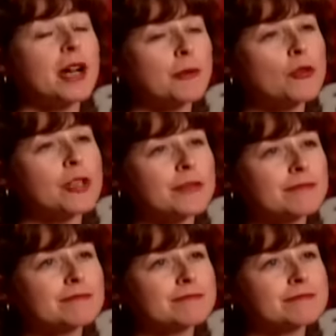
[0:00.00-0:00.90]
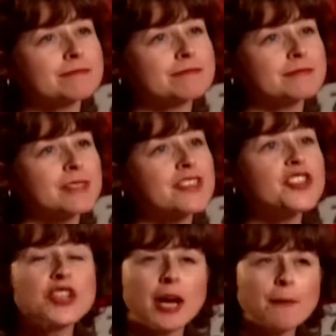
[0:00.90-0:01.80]
to popcorn.
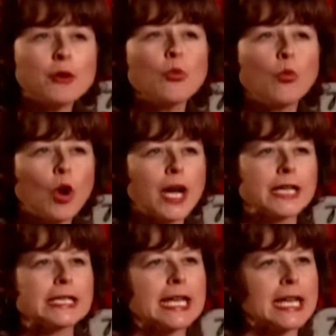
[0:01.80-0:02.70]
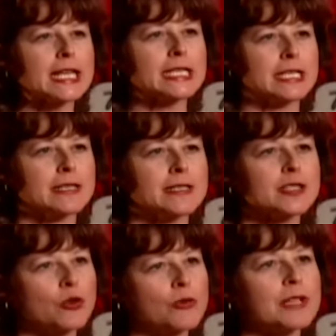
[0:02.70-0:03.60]
The number one candy
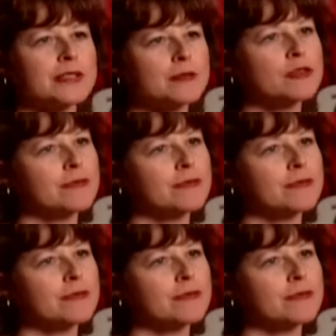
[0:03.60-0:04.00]
sold at the